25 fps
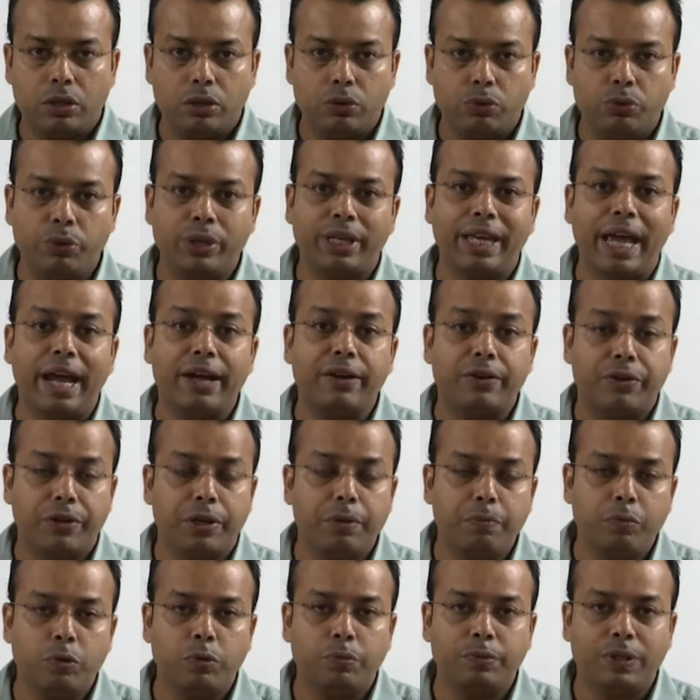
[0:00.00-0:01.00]
we can
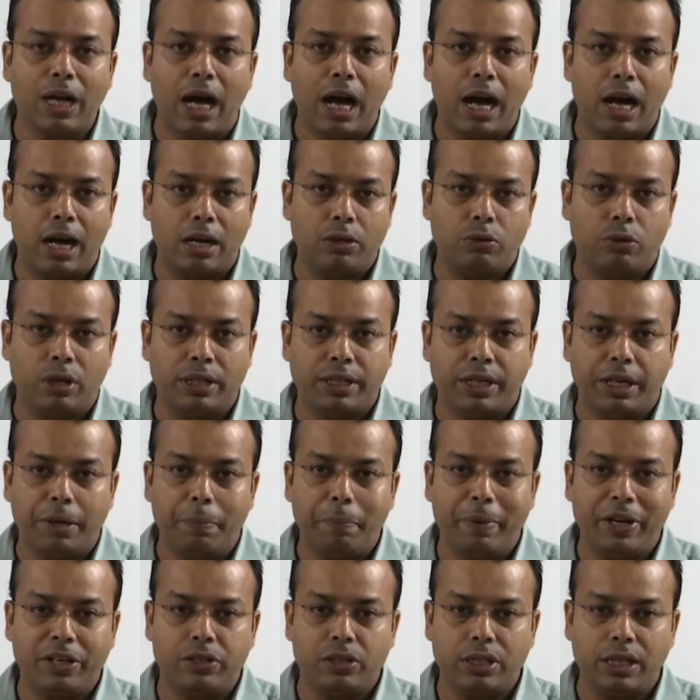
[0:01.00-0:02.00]
remove the unwanted
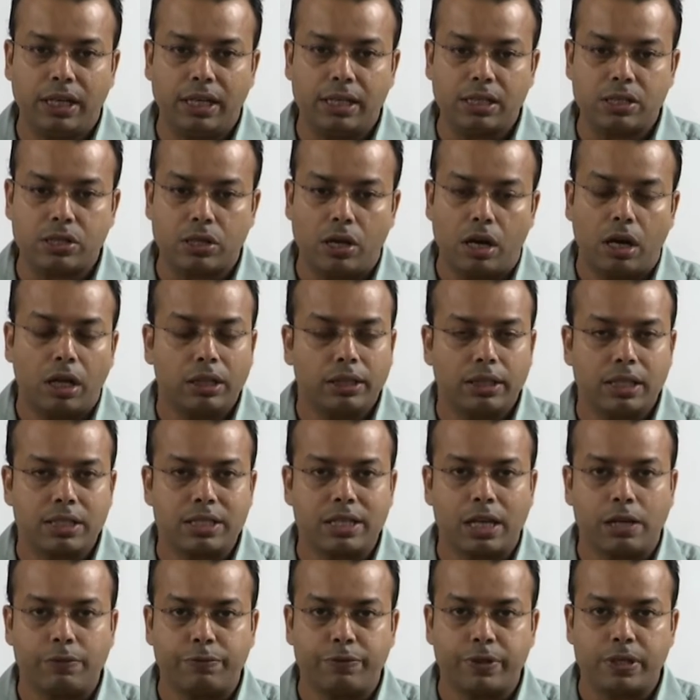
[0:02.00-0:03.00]
materials on the
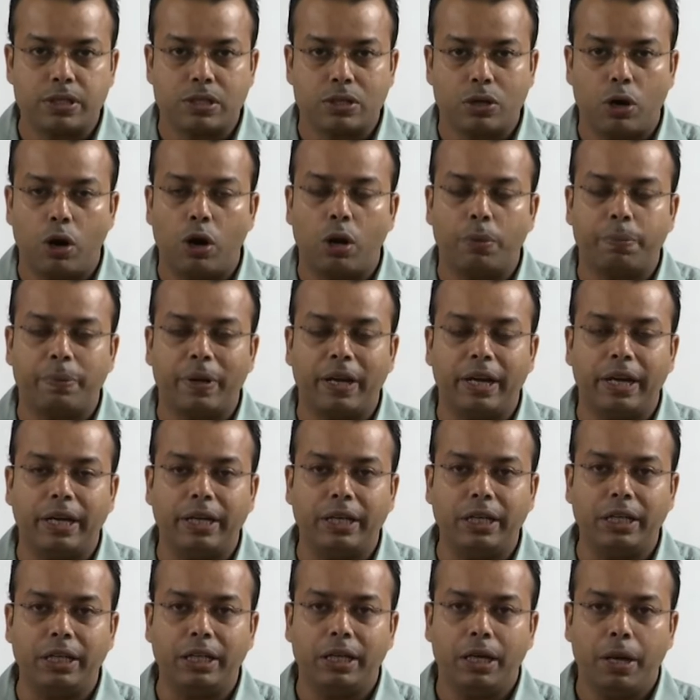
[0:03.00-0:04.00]
surface of
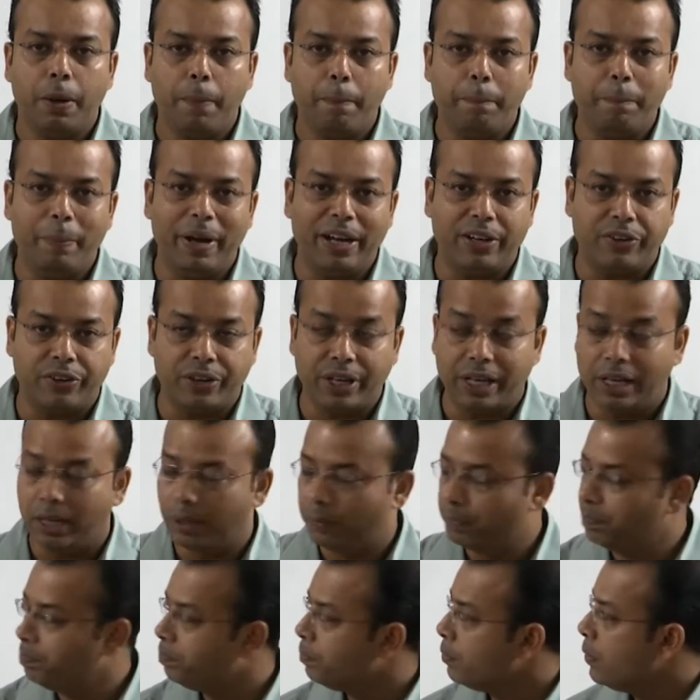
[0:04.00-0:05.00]
any material.
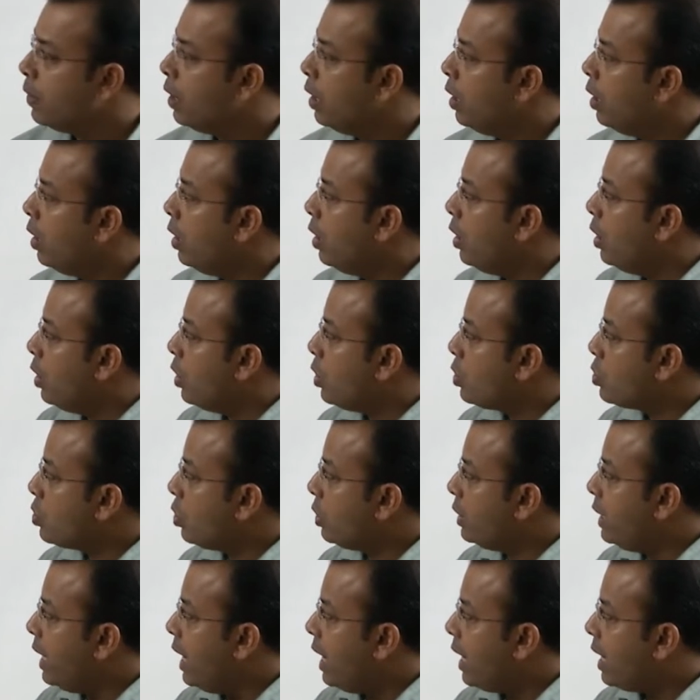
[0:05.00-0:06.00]
So,
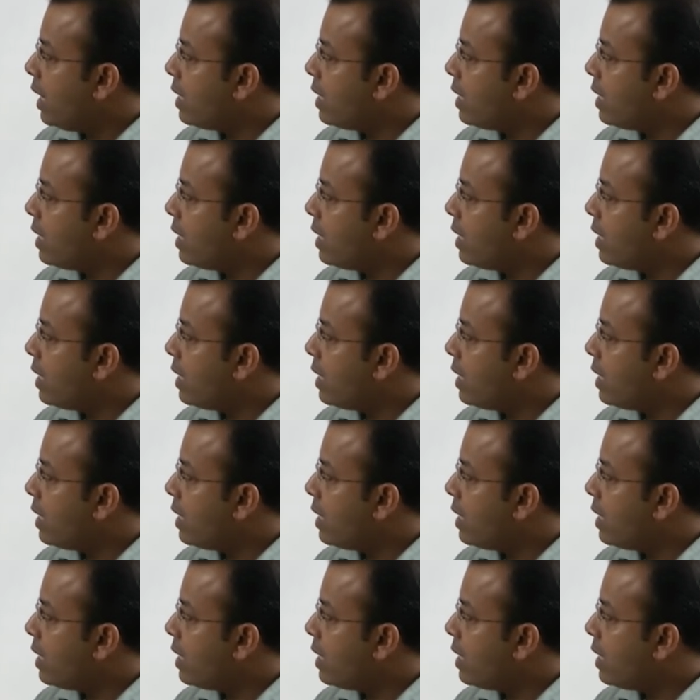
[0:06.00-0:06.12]
there are